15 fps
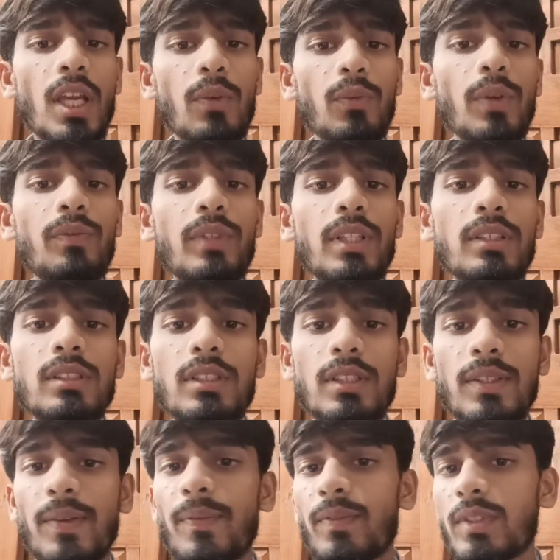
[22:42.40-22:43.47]
Fifth is
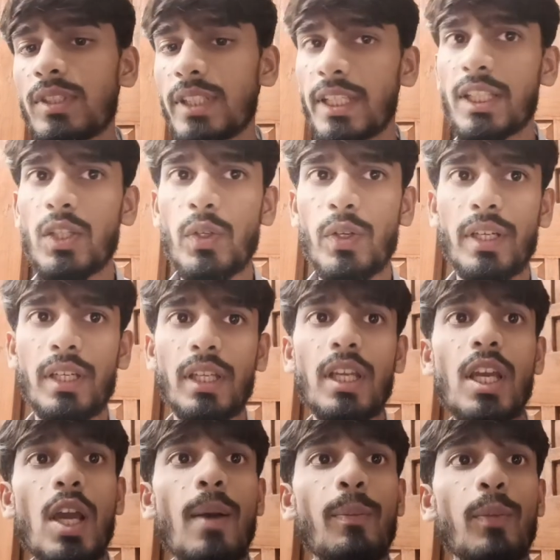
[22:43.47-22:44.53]
security.
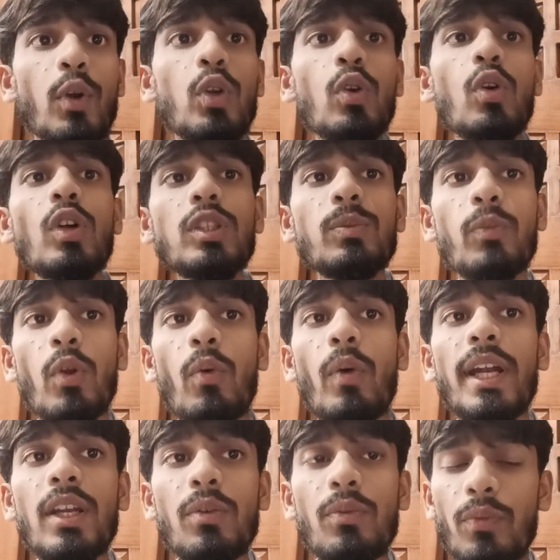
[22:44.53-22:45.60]
Protocols
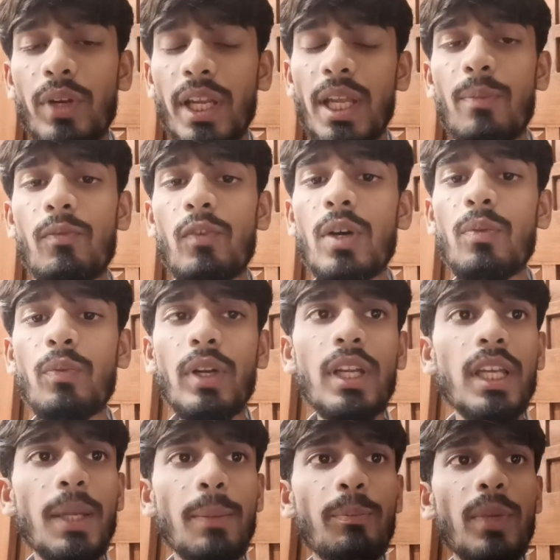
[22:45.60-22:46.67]
provide a framework for
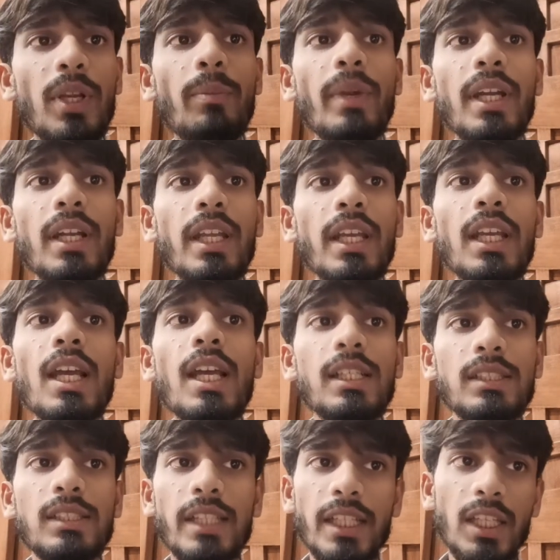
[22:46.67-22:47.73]
implementing
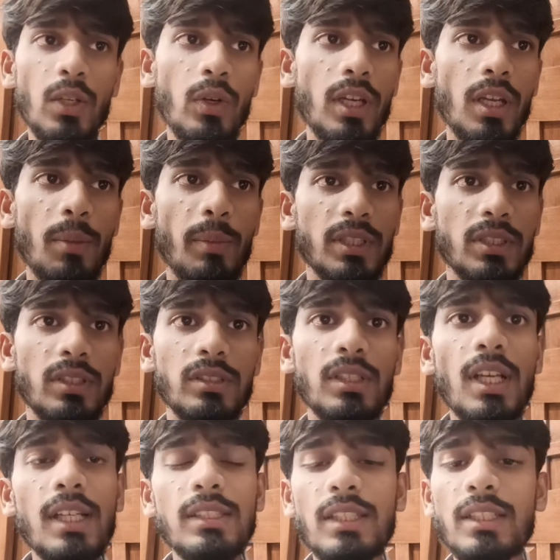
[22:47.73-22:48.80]
security measures
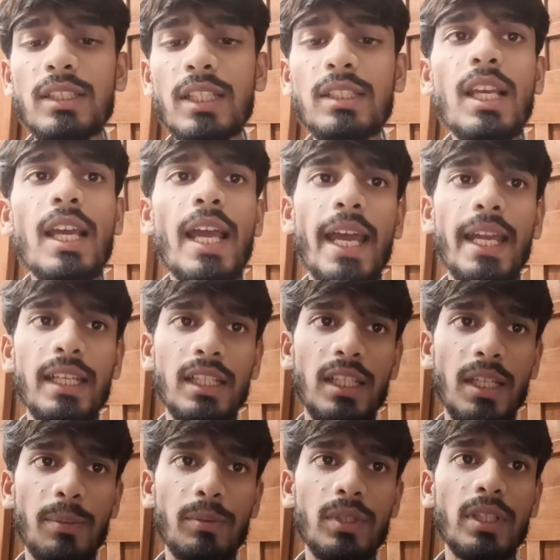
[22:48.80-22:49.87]
such as
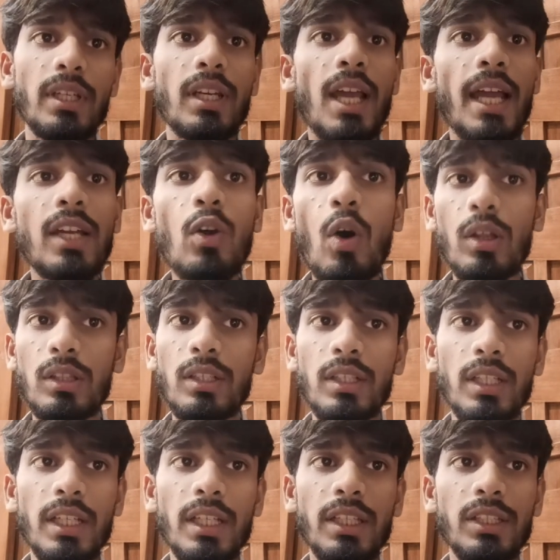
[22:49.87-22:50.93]
encryption and
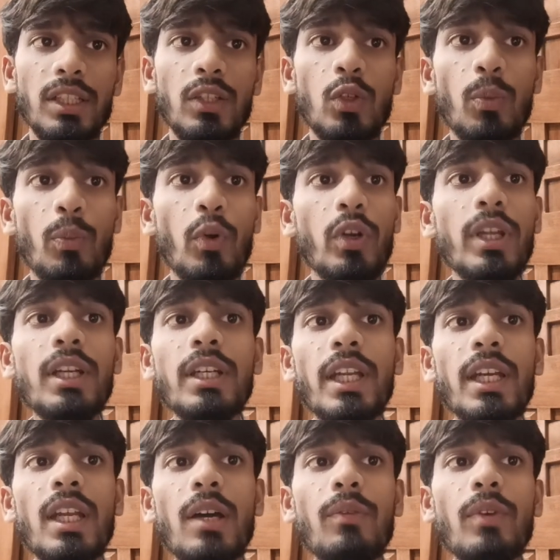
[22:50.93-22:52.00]
authentication to protect
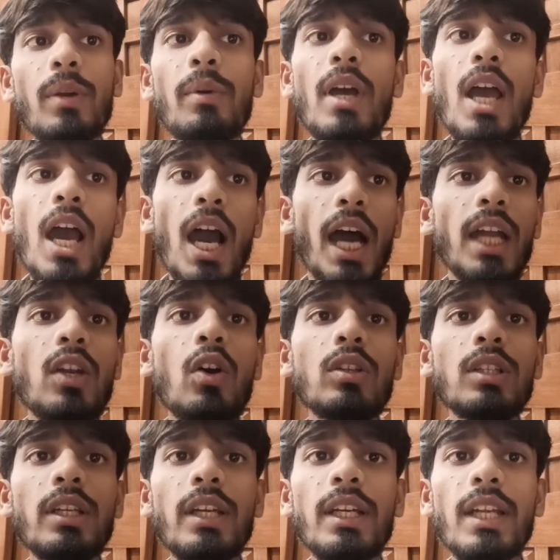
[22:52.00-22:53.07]
data from
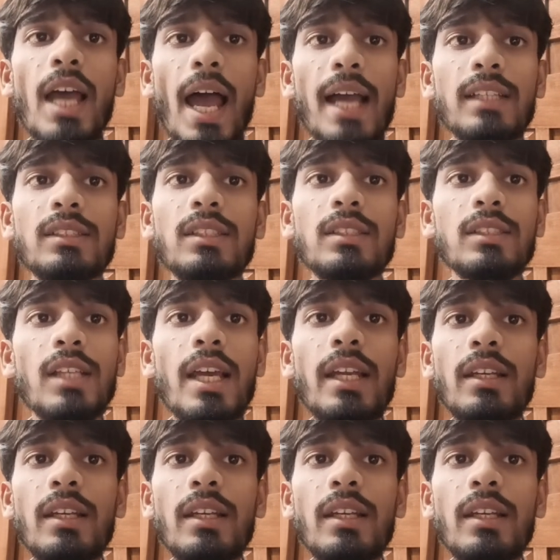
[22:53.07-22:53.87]
unauthorized access